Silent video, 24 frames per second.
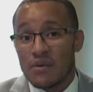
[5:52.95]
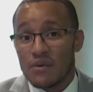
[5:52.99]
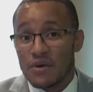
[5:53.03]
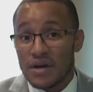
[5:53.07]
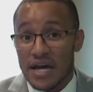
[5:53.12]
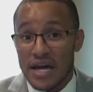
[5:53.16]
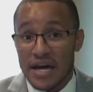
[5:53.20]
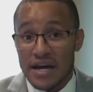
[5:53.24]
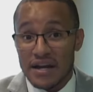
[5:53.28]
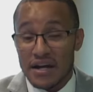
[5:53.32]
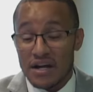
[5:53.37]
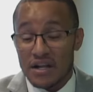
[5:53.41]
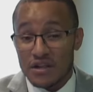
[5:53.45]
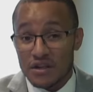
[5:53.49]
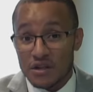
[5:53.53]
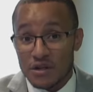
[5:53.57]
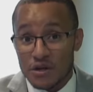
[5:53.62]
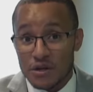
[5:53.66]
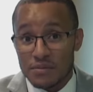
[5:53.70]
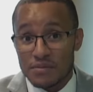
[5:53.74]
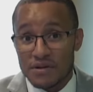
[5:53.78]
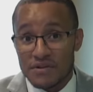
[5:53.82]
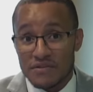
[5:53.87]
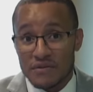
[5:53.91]
We had a
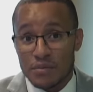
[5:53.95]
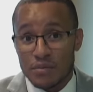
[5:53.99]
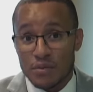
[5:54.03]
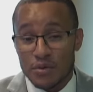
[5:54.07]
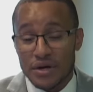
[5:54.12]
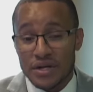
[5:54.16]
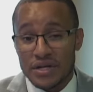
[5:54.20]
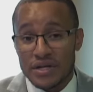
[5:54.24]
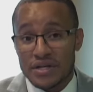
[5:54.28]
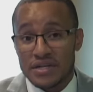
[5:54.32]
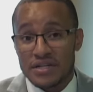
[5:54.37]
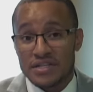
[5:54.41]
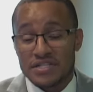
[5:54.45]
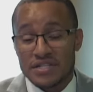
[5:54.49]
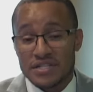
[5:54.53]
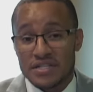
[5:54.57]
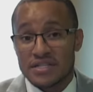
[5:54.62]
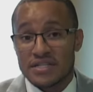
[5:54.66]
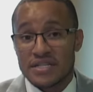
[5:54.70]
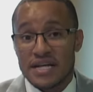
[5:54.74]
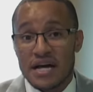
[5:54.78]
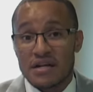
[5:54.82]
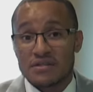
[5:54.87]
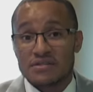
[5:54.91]
little bit of a breakage to
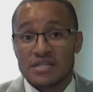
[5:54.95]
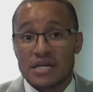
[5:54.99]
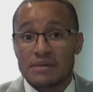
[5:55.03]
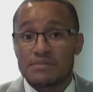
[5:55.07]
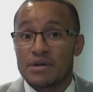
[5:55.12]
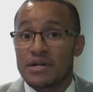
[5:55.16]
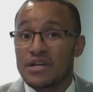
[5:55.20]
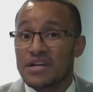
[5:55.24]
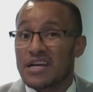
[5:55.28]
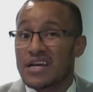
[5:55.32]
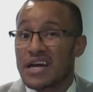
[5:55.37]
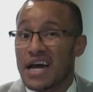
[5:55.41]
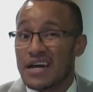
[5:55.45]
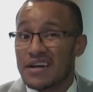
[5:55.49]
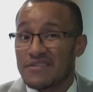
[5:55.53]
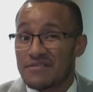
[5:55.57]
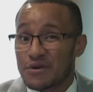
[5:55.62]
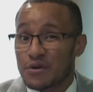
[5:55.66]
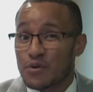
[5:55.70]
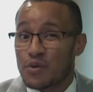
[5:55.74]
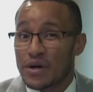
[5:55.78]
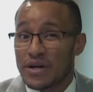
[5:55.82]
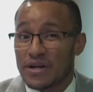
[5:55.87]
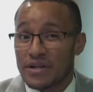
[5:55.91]
the downside, but it kind
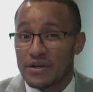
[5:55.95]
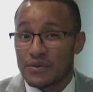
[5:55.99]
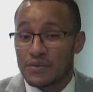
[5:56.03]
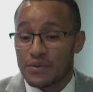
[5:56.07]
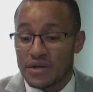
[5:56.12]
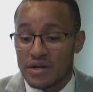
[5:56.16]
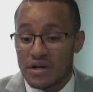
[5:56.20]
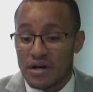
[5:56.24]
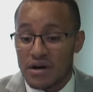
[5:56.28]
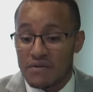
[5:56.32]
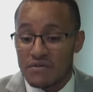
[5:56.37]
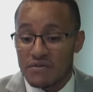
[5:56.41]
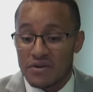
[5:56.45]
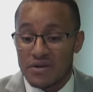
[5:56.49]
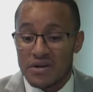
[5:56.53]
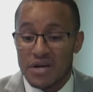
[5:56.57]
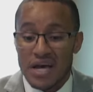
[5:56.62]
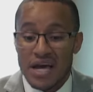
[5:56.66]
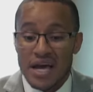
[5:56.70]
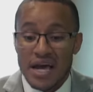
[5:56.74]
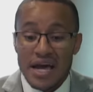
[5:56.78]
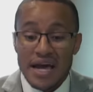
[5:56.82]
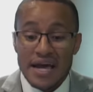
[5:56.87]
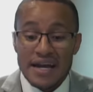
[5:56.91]
of quickly recovered.